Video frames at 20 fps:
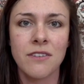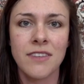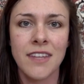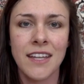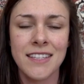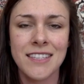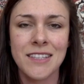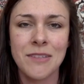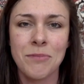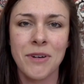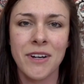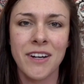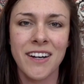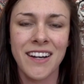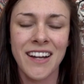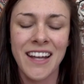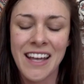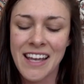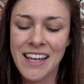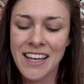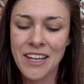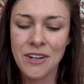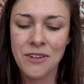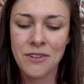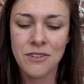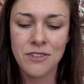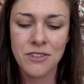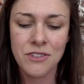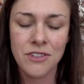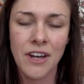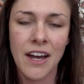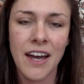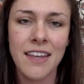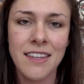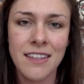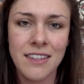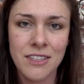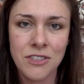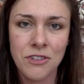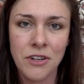That's the part, I
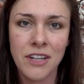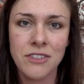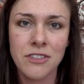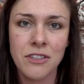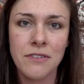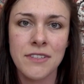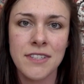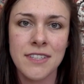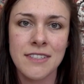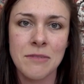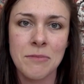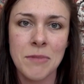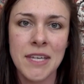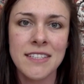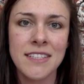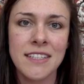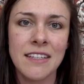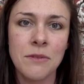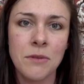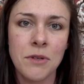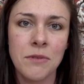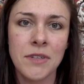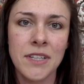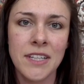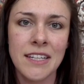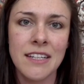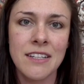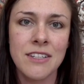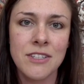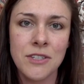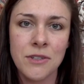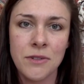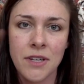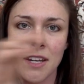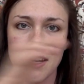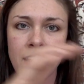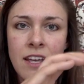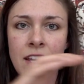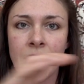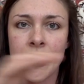think the direct service is amazing, we really need to do it,